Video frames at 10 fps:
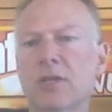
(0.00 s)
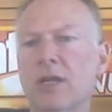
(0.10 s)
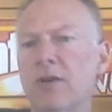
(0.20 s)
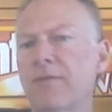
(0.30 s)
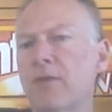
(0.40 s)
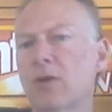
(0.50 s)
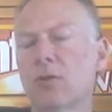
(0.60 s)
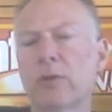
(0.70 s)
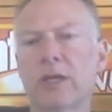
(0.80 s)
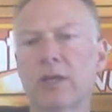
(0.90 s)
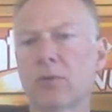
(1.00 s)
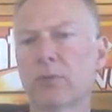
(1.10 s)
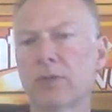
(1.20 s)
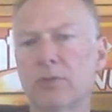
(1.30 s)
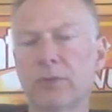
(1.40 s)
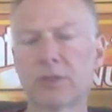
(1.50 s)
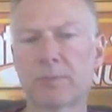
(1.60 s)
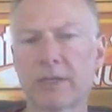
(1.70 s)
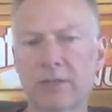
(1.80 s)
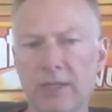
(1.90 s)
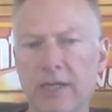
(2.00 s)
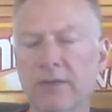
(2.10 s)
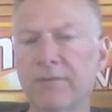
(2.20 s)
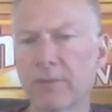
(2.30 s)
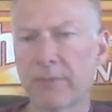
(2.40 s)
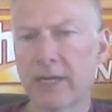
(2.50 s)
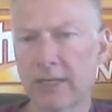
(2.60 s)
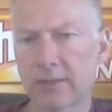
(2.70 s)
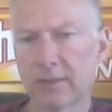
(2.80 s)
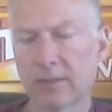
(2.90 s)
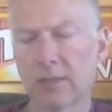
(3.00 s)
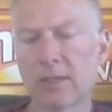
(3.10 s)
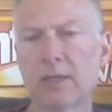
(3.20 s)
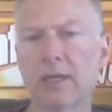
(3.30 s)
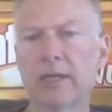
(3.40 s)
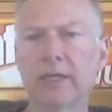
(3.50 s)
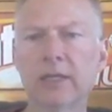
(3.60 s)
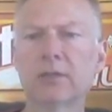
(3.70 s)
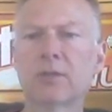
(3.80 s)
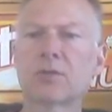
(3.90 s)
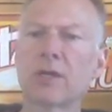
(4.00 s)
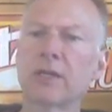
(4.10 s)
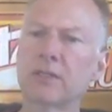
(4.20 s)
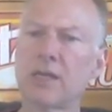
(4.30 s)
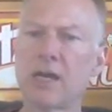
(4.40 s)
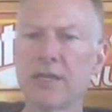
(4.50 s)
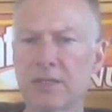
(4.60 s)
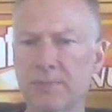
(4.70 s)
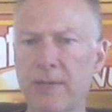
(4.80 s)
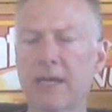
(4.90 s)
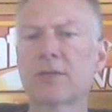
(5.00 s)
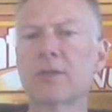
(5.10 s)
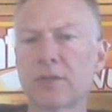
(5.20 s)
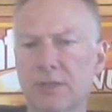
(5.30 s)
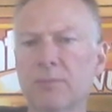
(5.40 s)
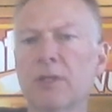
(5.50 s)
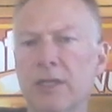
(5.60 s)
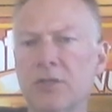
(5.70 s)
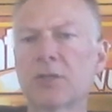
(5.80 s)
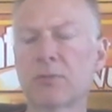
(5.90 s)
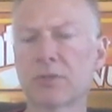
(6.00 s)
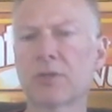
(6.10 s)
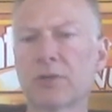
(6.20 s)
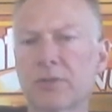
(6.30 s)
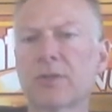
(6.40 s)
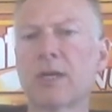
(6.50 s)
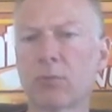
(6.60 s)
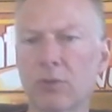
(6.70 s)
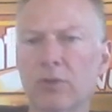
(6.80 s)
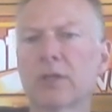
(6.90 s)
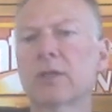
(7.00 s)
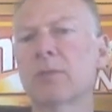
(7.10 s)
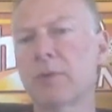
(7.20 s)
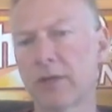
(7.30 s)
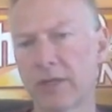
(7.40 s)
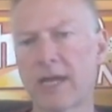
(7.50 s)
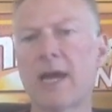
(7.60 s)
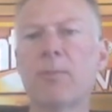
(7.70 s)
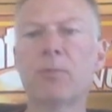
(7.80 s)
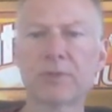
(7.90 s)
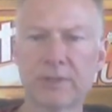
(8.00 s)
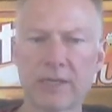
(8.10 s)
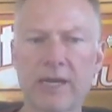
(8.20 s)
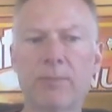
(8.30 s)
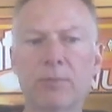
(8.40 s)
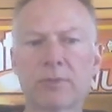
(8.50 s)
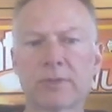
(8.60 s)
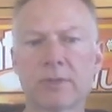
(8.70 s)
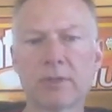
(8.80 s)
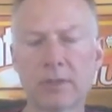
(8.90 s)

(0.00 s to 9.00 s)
and how far away do we expect to end from that. Again, trying to tie this back to the simulation results so that we're comparing apples to apples.